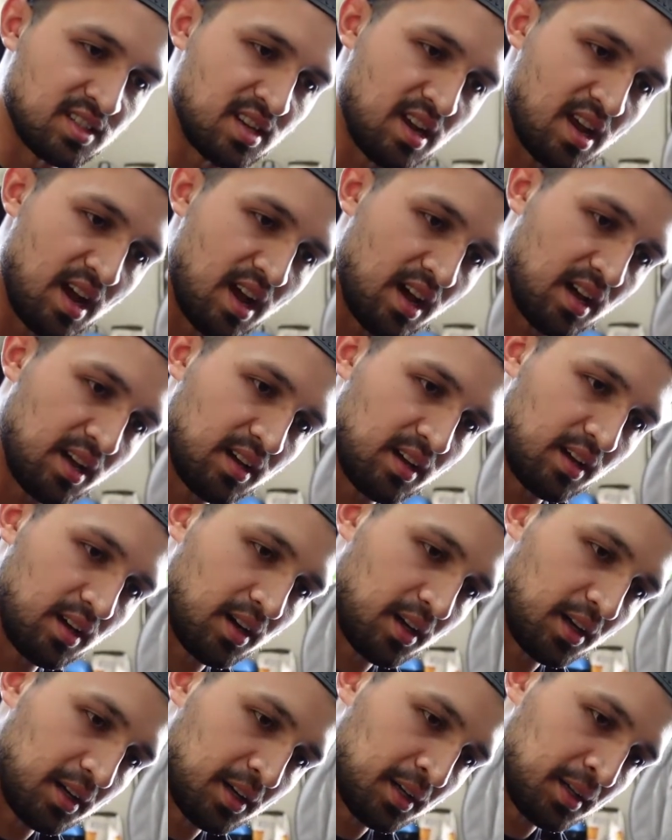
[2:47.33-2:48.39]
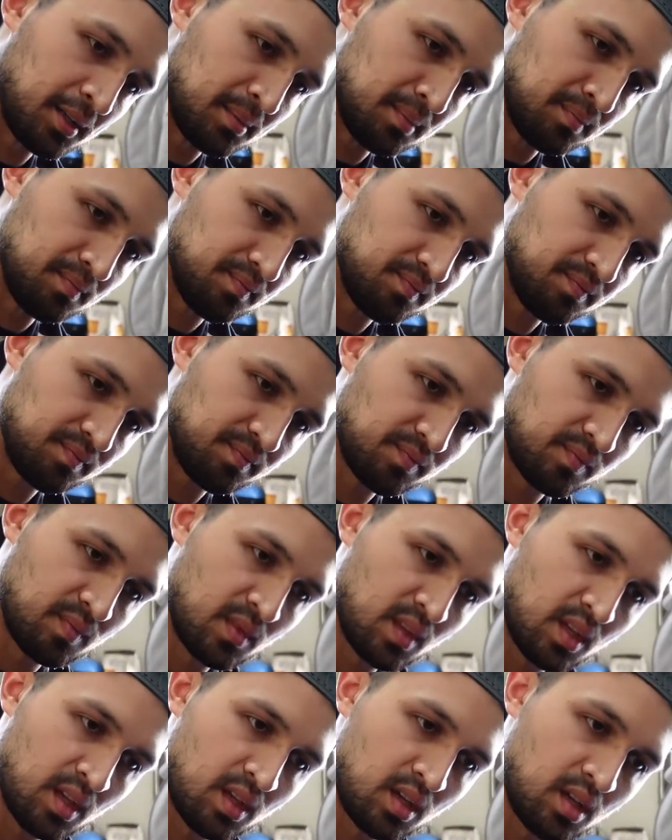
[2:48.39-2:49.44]
not,
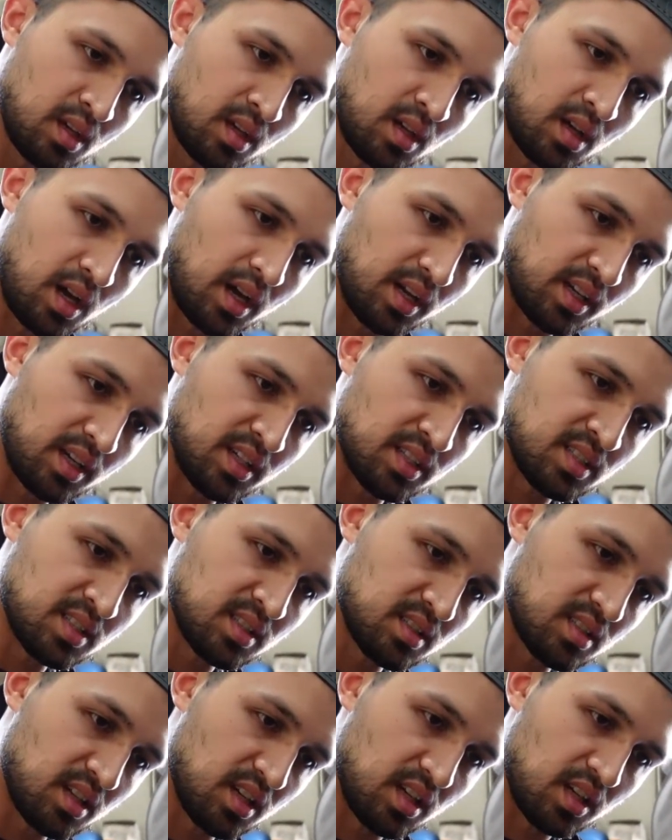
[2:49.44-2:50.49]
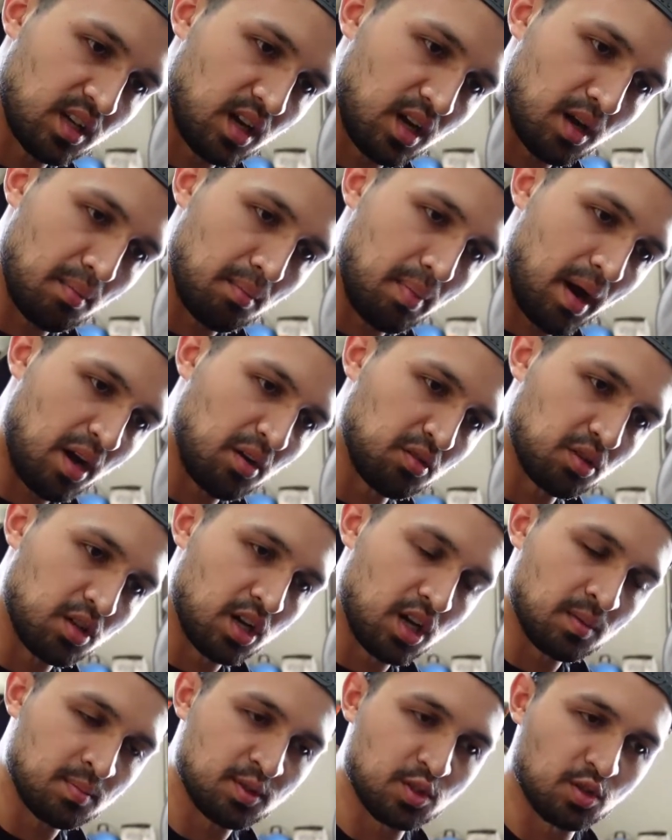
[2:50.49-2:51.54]
I guess, get bound
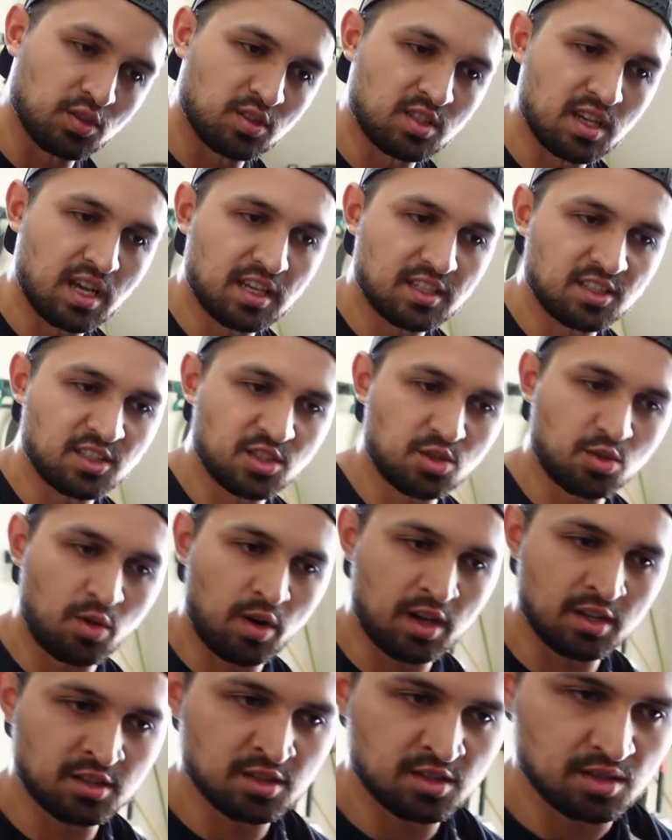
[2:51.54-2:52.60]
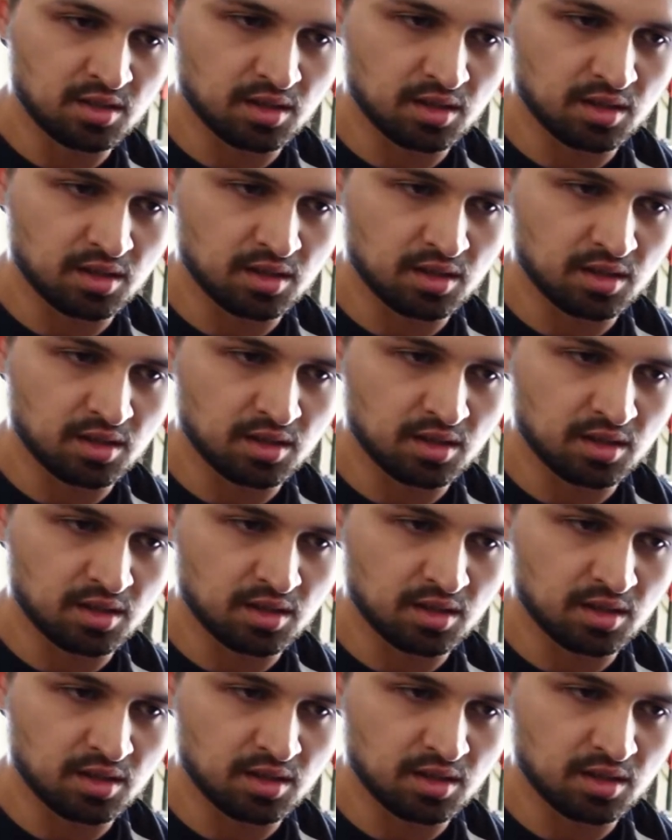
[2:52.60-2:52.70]
up so it's not stretched